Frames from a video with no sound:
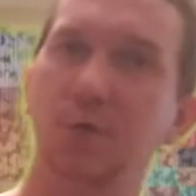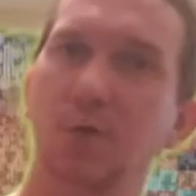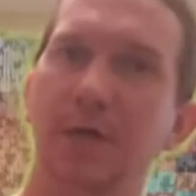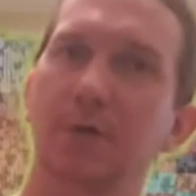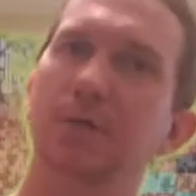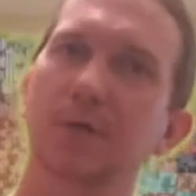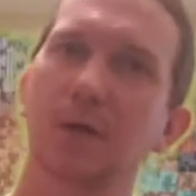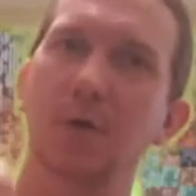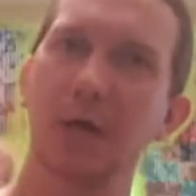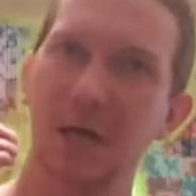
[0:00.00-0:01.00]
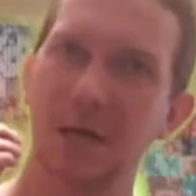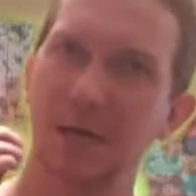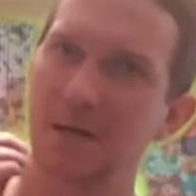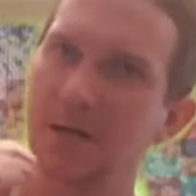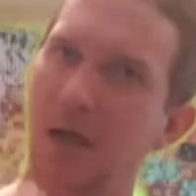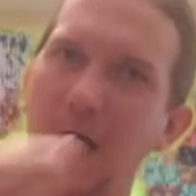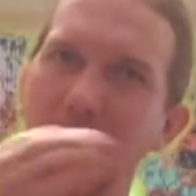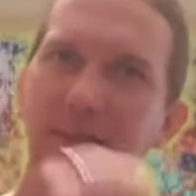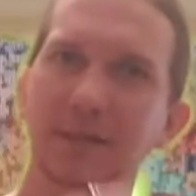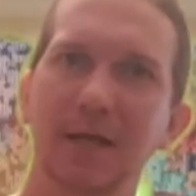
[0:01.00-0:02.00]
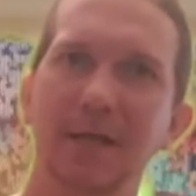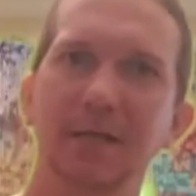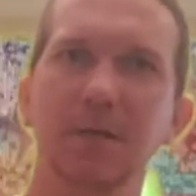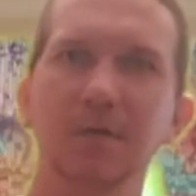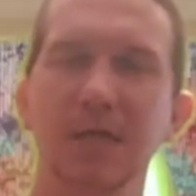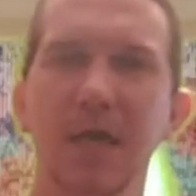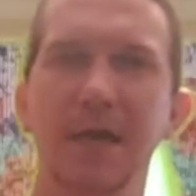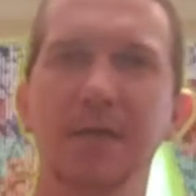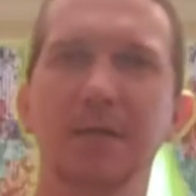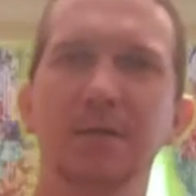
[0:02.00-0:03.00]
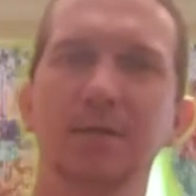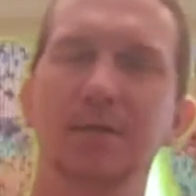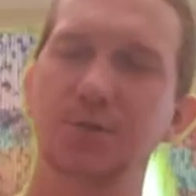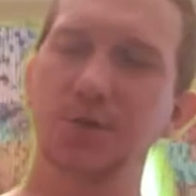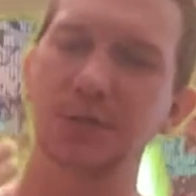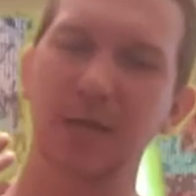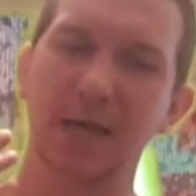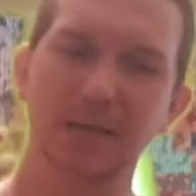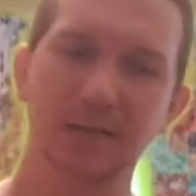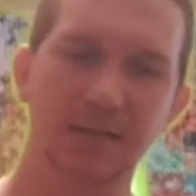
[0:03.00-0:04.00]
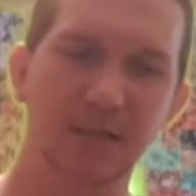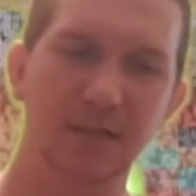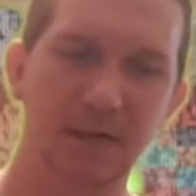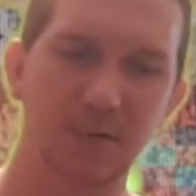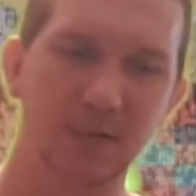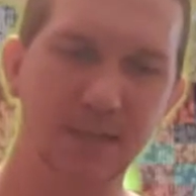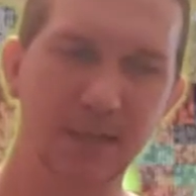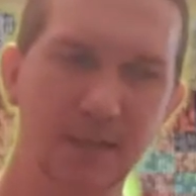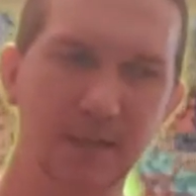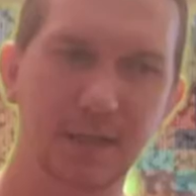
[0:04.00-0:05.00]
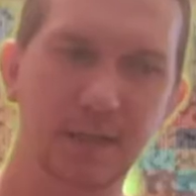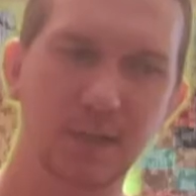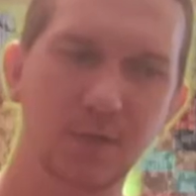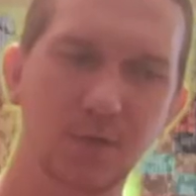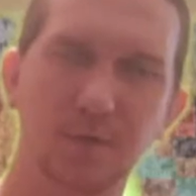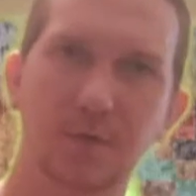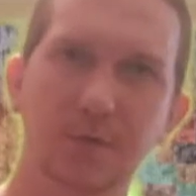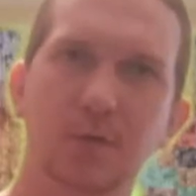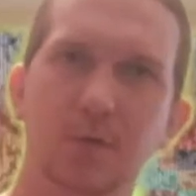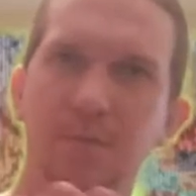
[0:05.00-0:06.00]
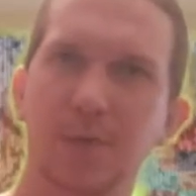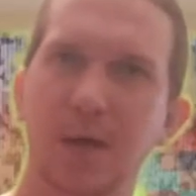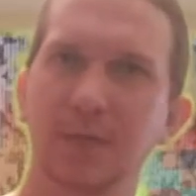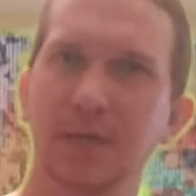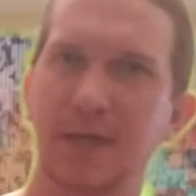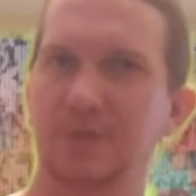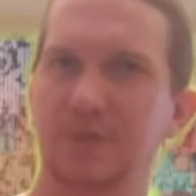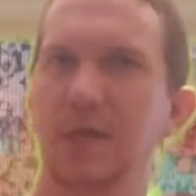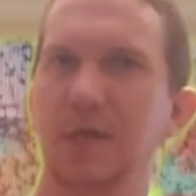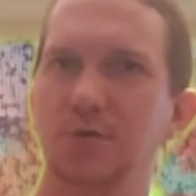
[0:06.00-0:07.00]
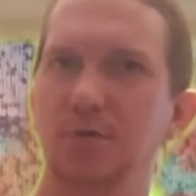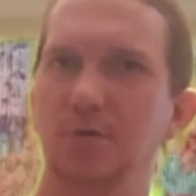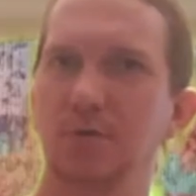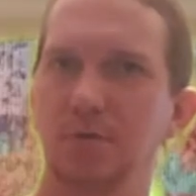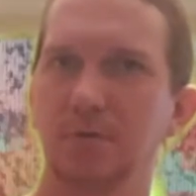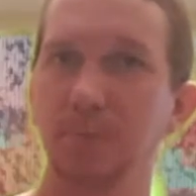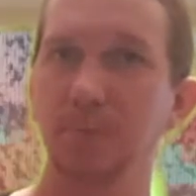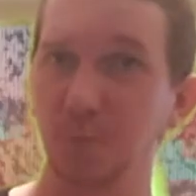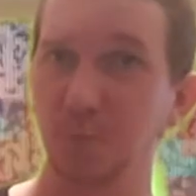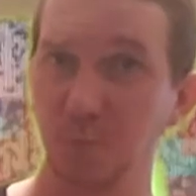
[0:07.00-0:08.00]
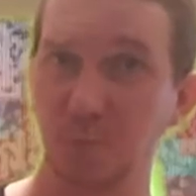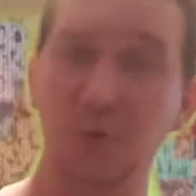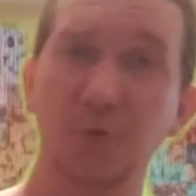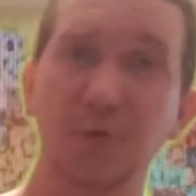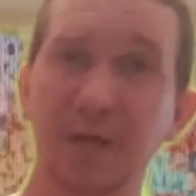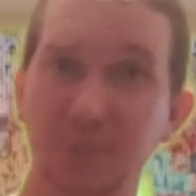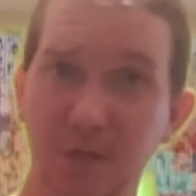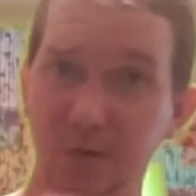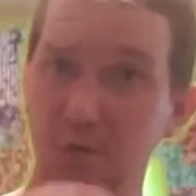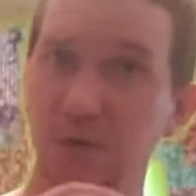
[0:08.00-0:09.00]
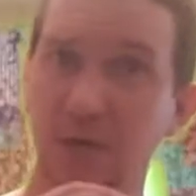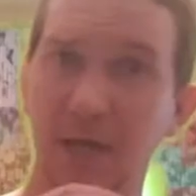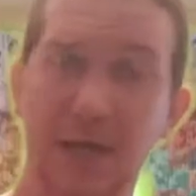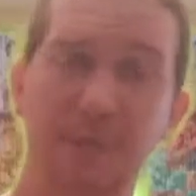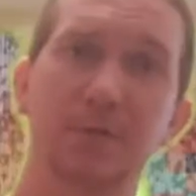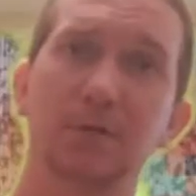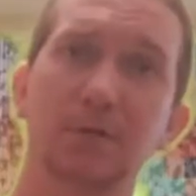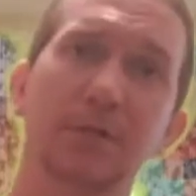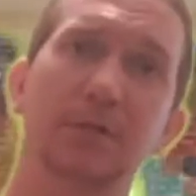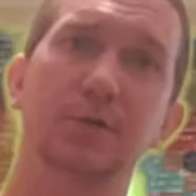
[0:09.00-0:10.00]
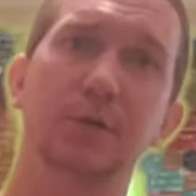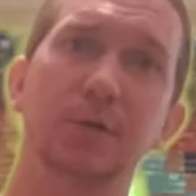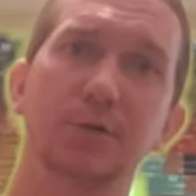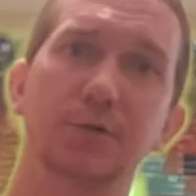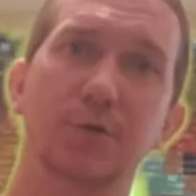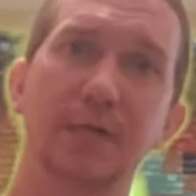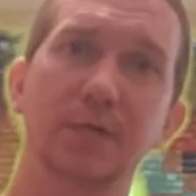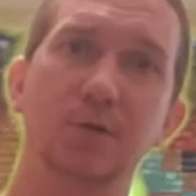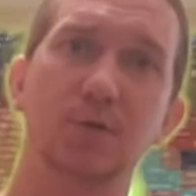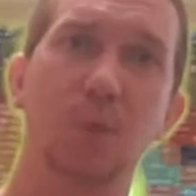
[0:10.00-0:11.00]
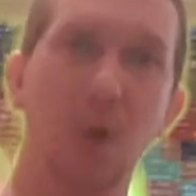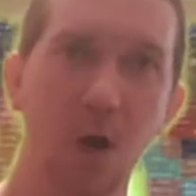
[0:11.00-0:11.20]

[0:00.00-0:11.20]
quicker. So highly like those. And just as an aside, I want to say that universal public education programs should absolutely include trade school